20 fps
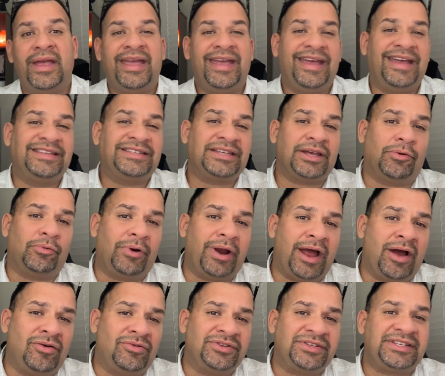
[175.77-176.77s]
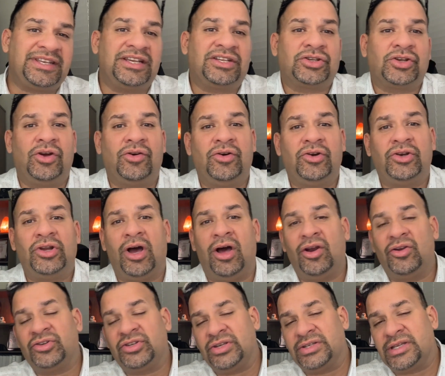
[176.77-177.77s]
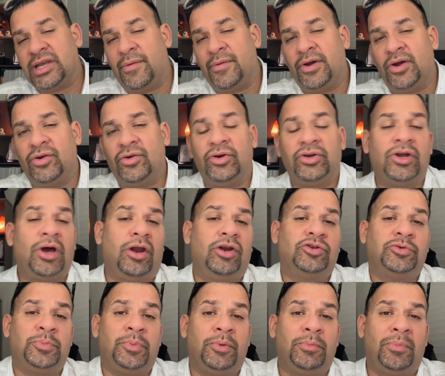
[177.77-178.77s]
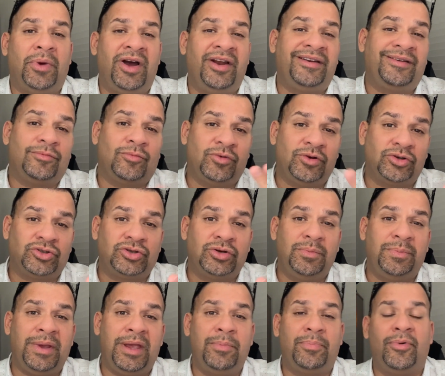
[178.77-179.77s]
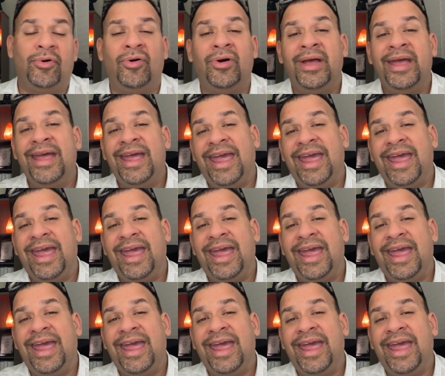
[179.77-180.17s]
It's around $600 to $700 per month. We're two people.